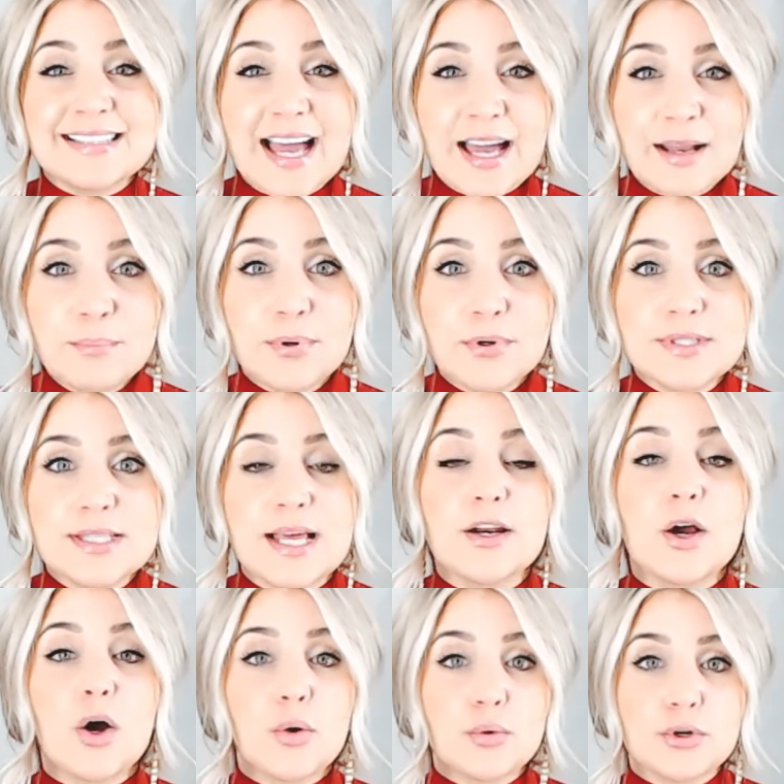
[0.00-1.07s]
10%
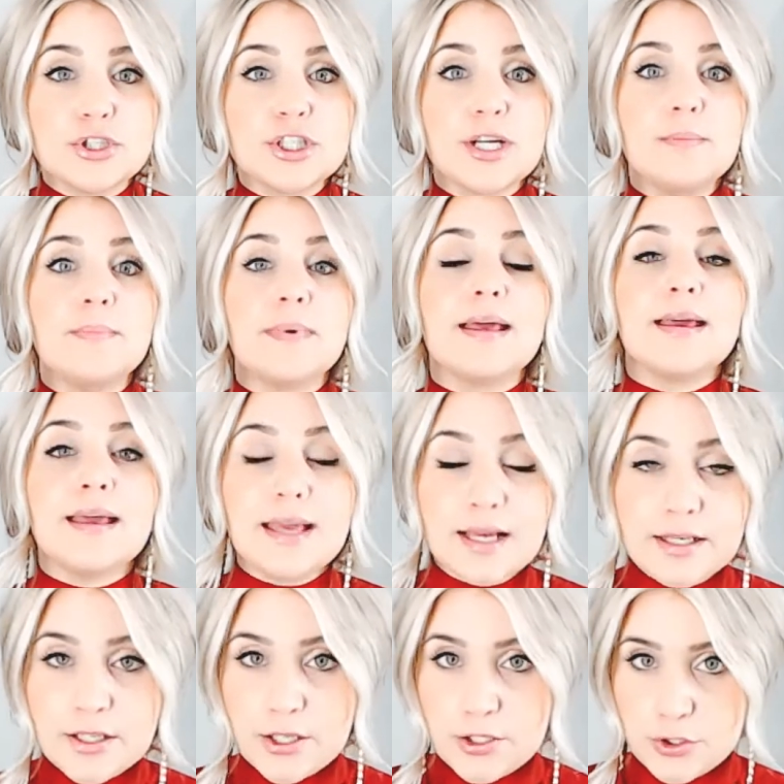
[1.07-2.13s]
ownership
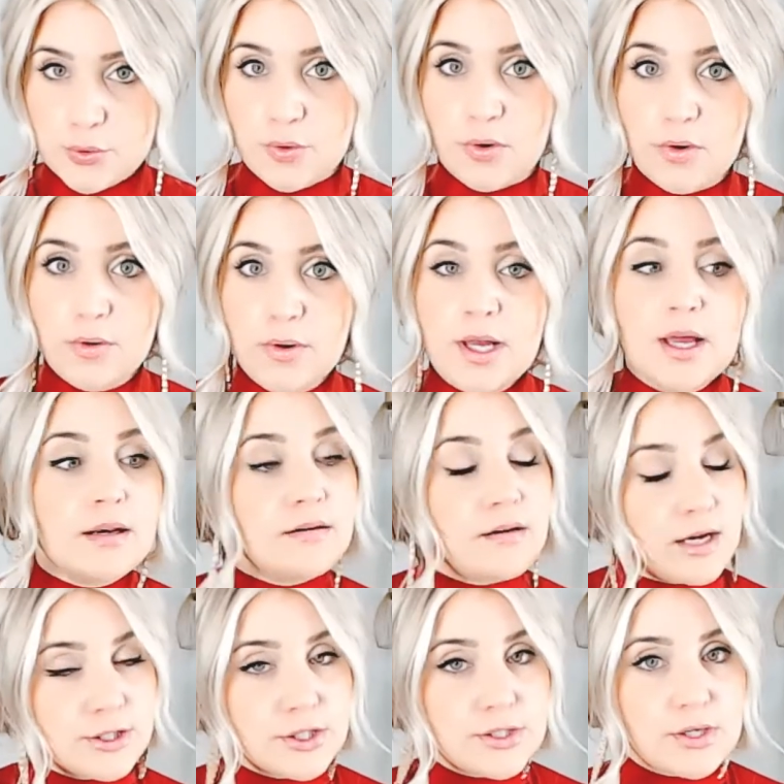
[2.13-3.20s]
and control,
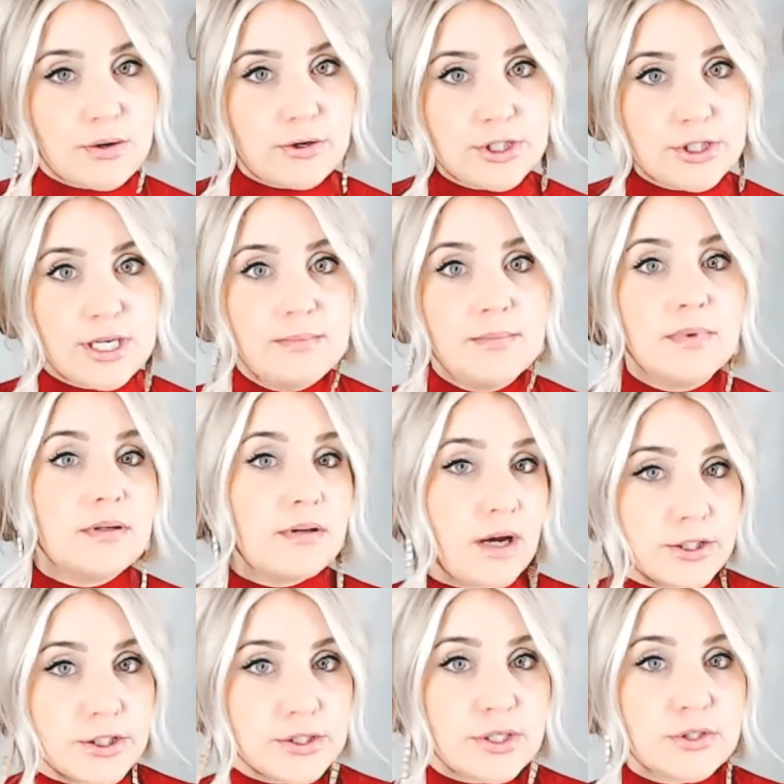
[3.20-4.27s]
not just ownership,
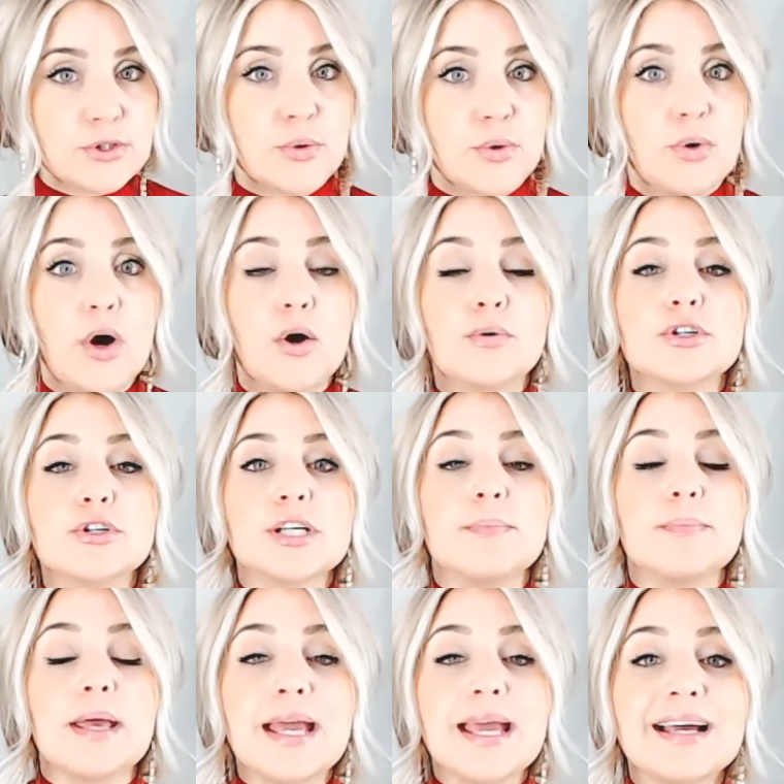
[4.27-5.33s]
not just control,
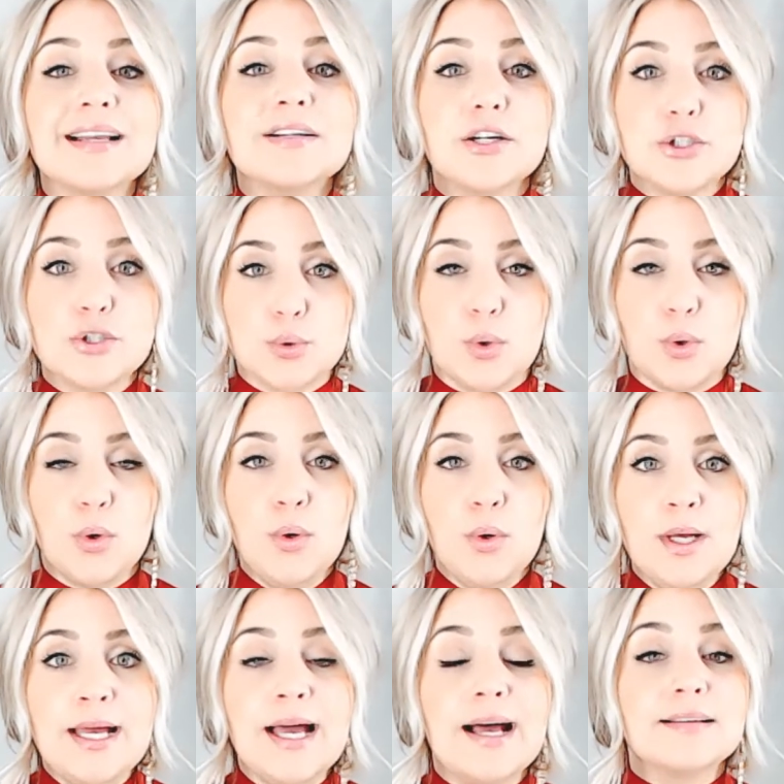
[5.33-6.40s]
ownership and control,
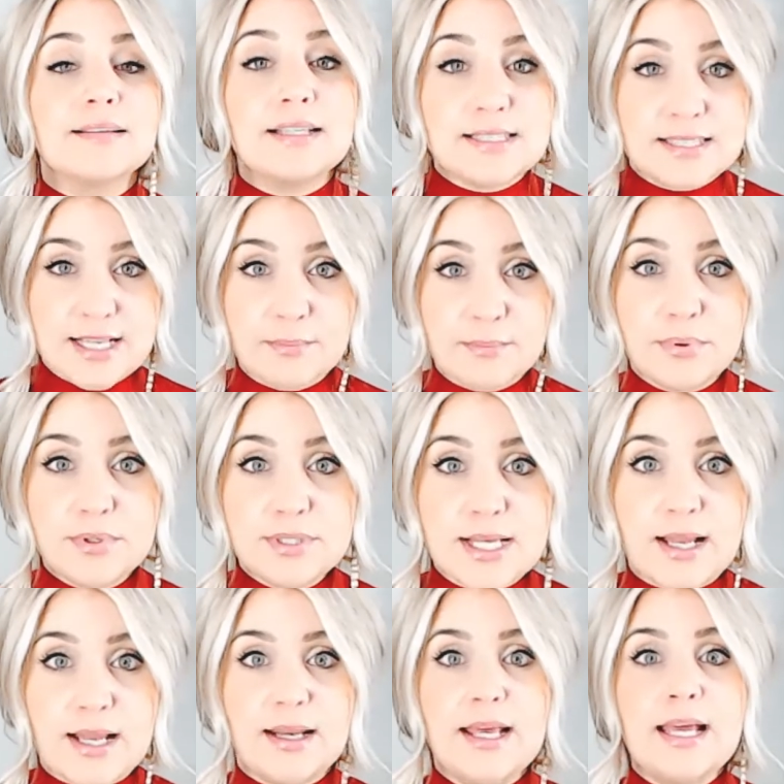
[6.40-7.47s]
at least
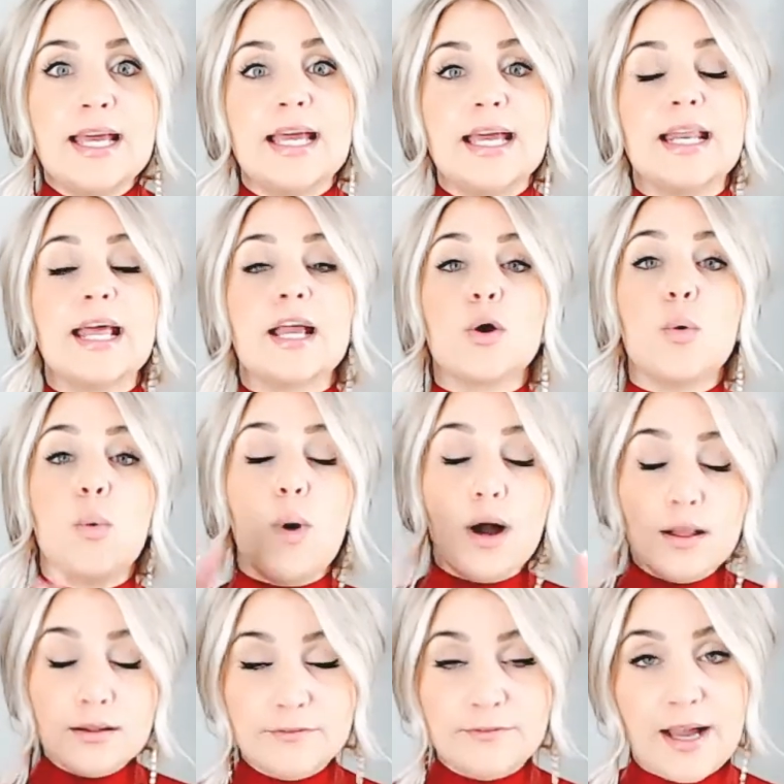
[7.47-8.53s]
10% in a
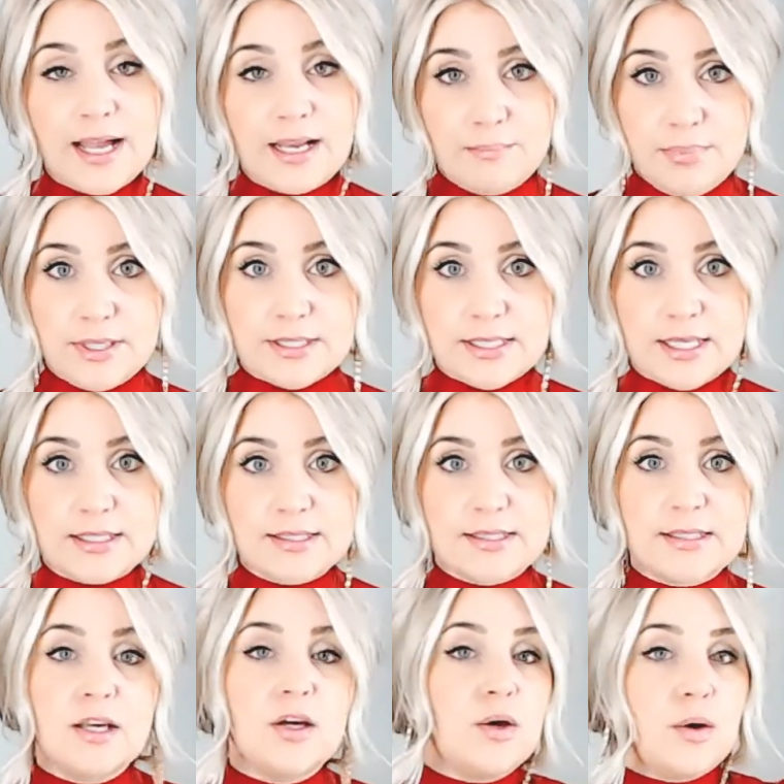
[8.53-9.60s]
qualifying
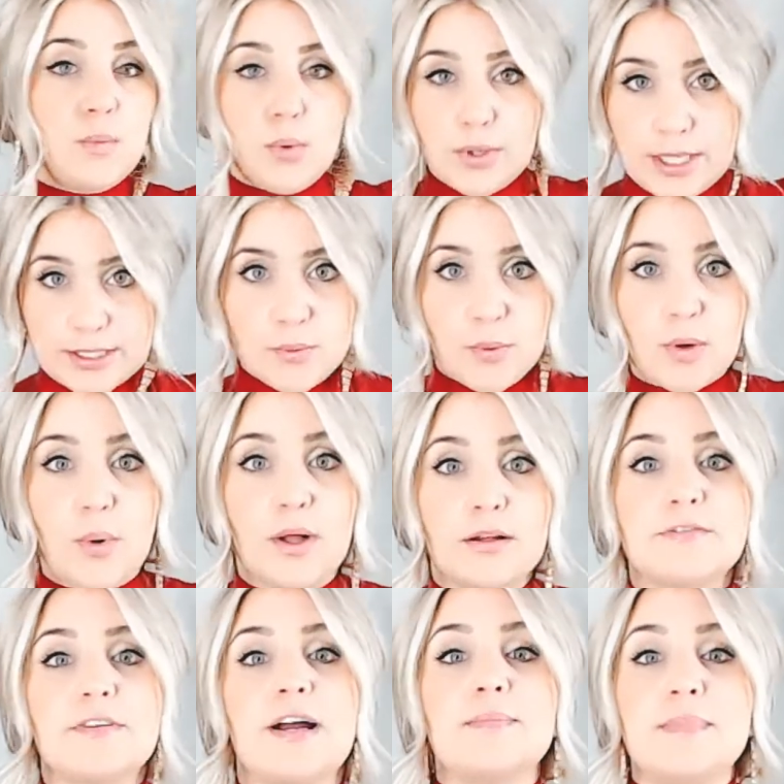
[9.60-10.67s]
business, and we'll get to what
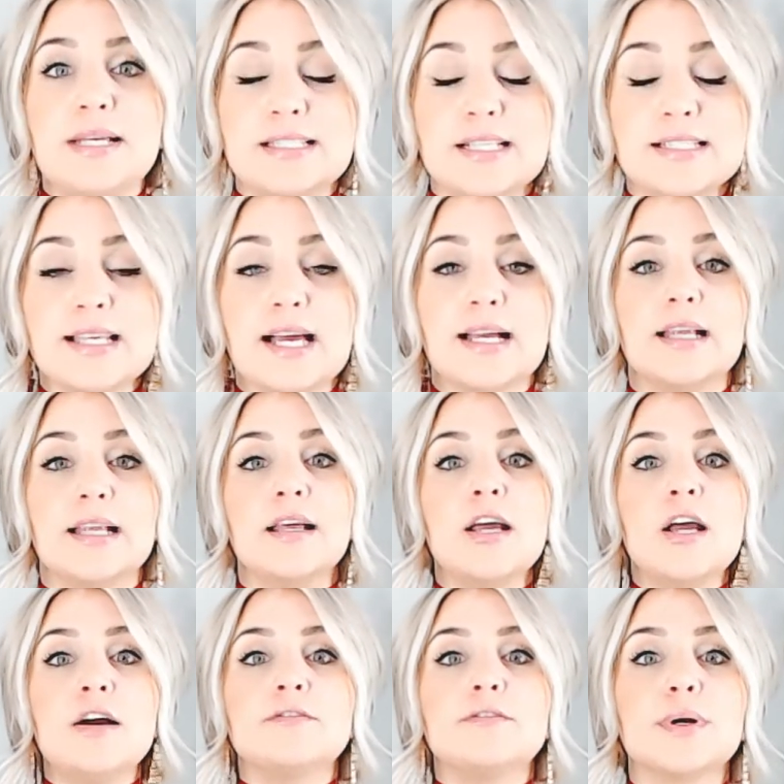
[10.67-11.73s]
qualifying means in a second,
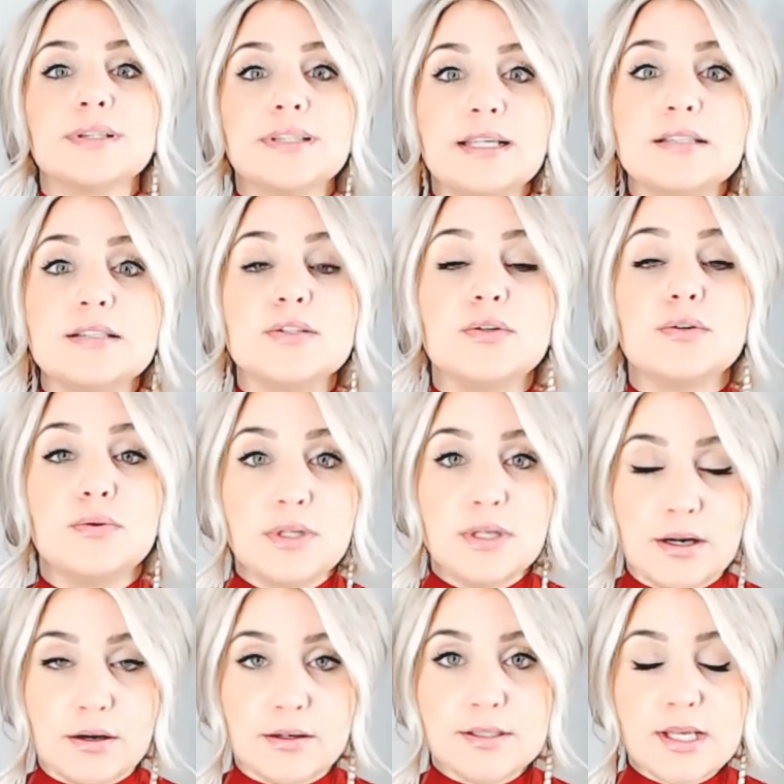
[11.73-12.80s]
for at least 2
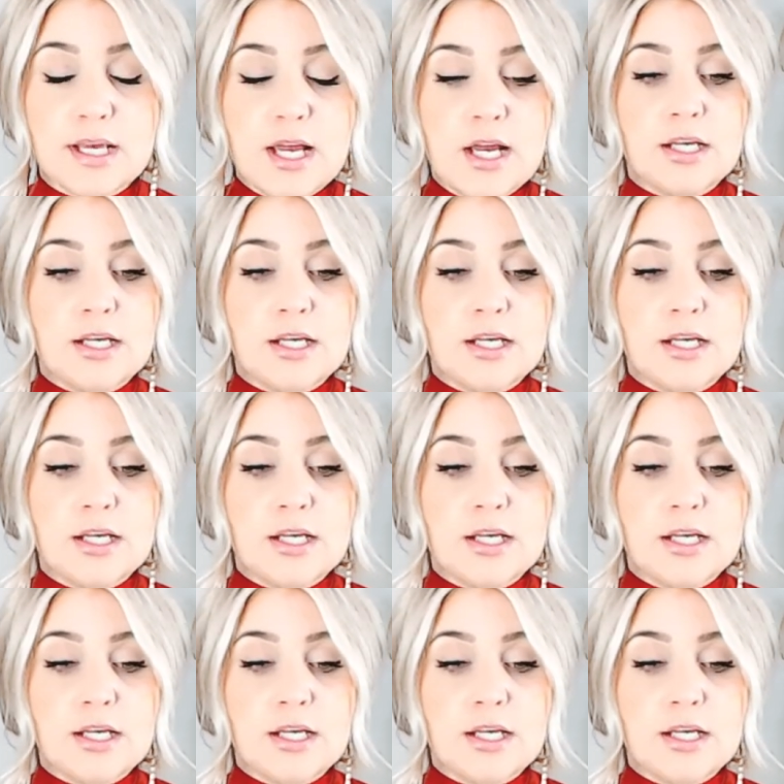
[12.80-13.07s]
years.